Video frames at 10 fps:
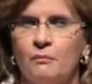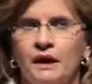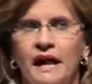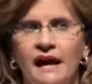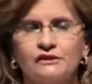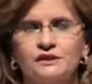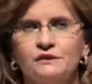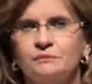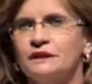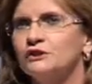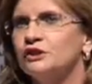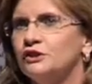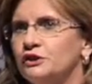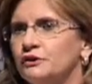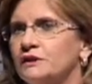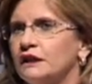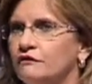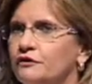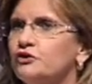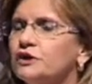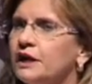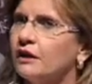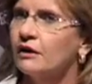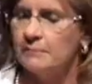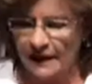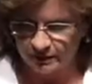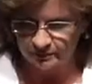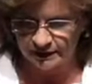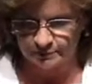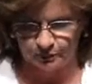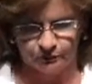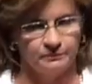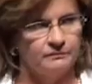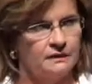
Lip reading: But I'll submit to you that if you care about people